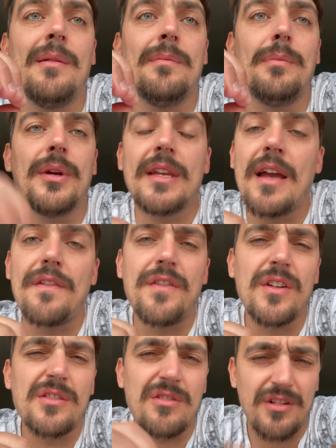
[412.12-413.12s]
But yeah,
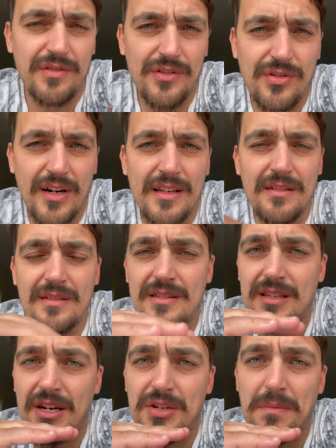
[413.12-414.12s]
first CrossFit training
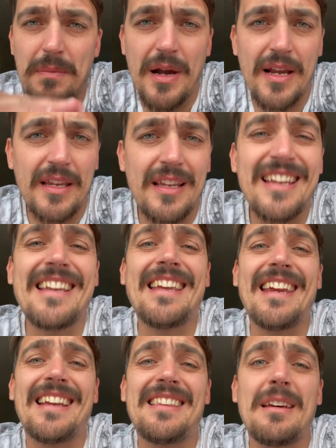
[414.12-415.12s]
session back,
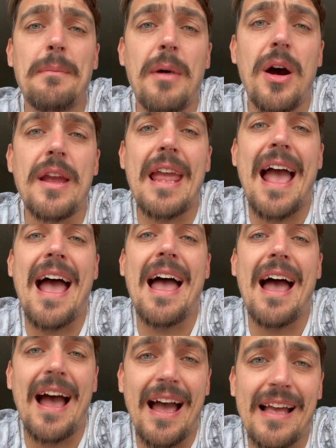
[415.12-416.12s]
kicked my
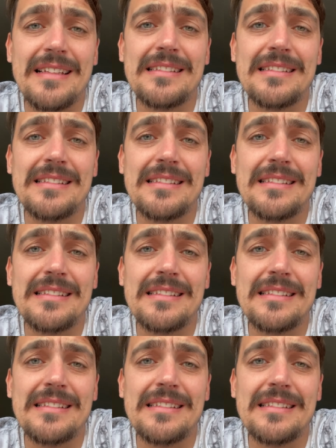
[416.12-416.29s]
ass.